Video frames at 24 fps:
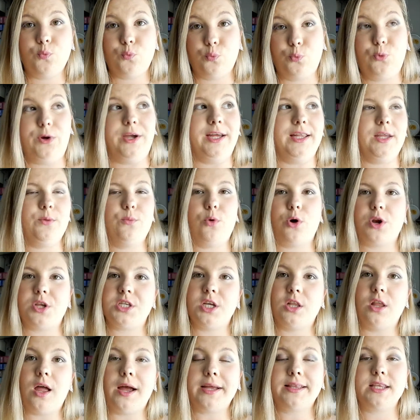Really wanted
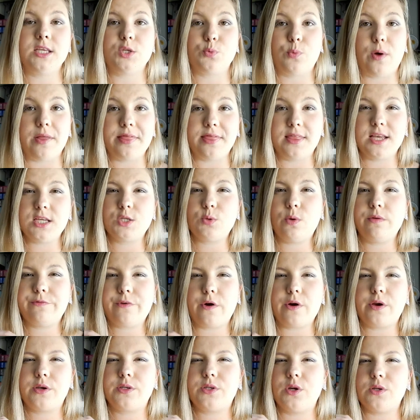to like this one. This one
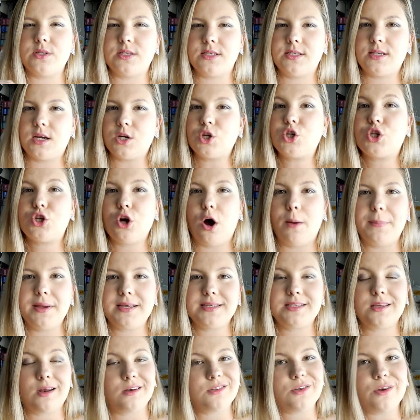focused on such
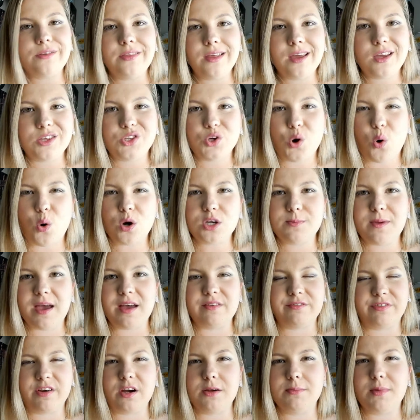topics that I don't think it talked
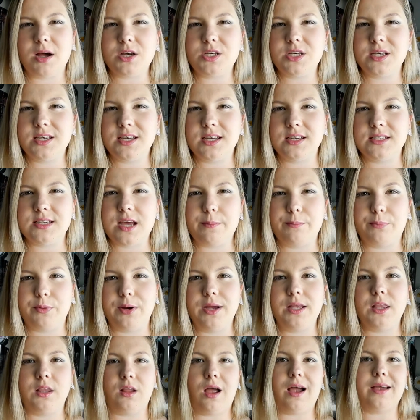about very much in
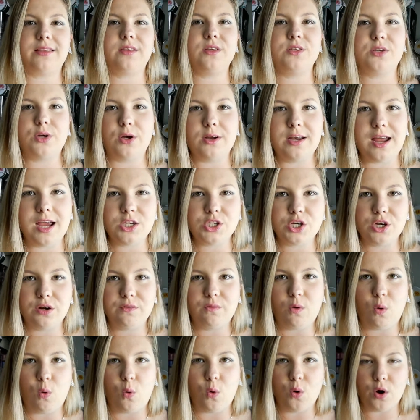contemporary, like the donation
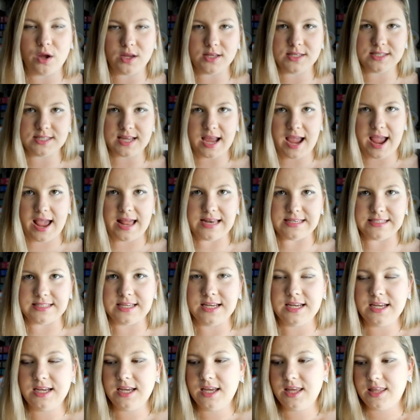of organs and
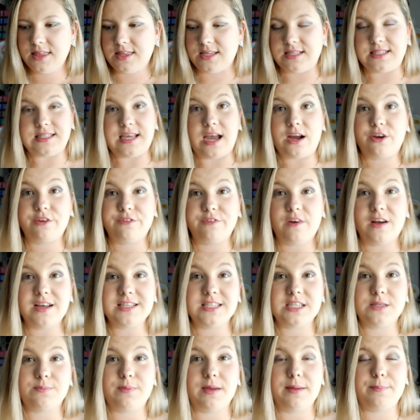the
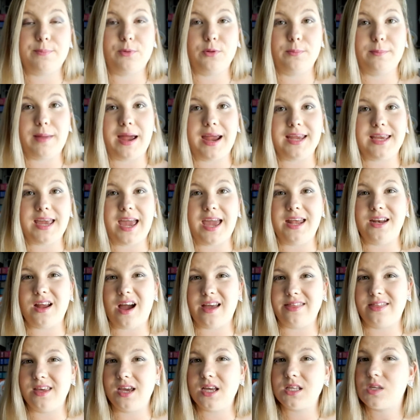sacrifices people make, and
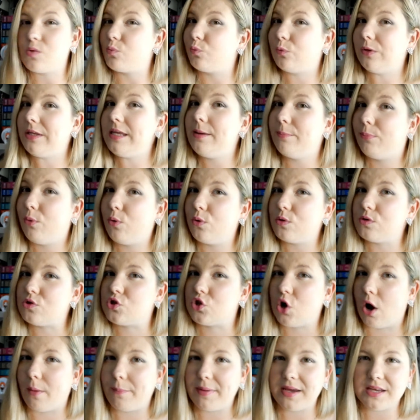I think it's a really
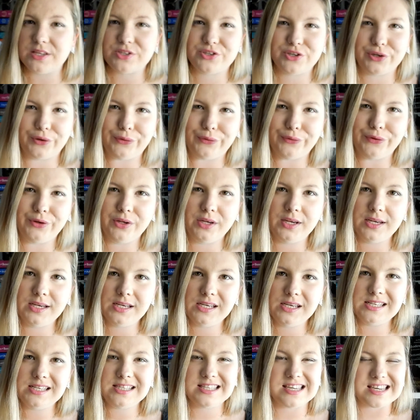important topic to
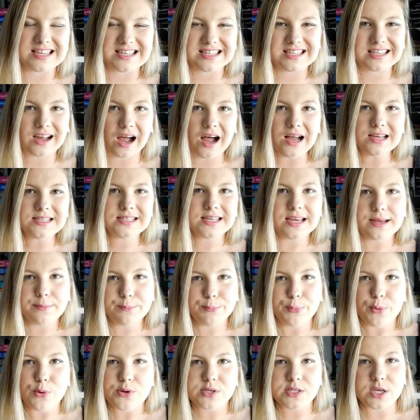discuss
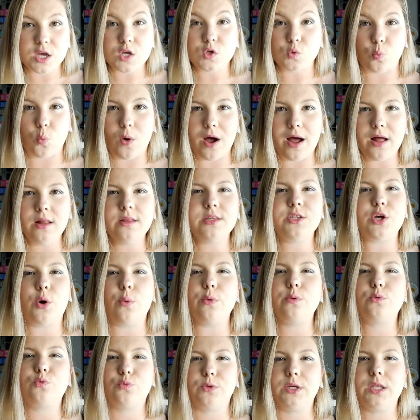in books as well, so it
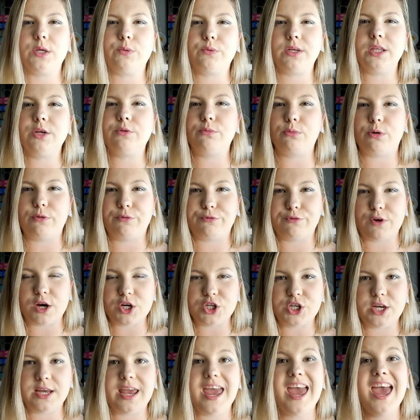was really, really
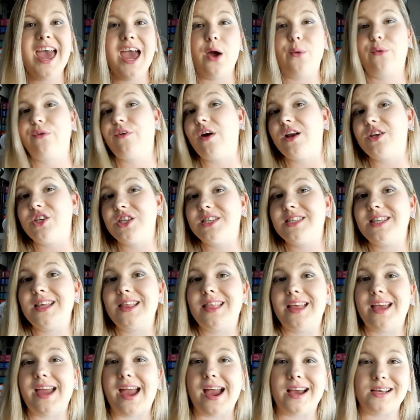refreshing. However, I just
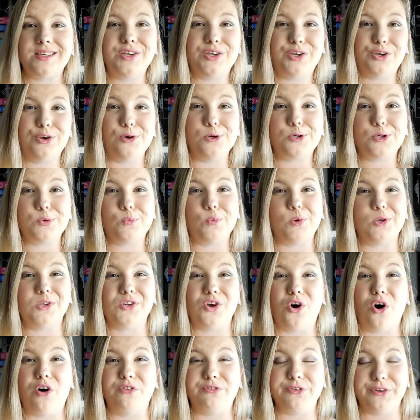think the execution was
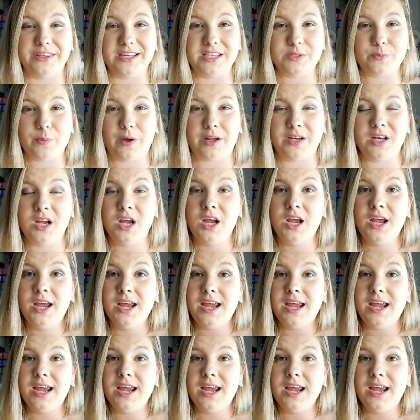off on this one.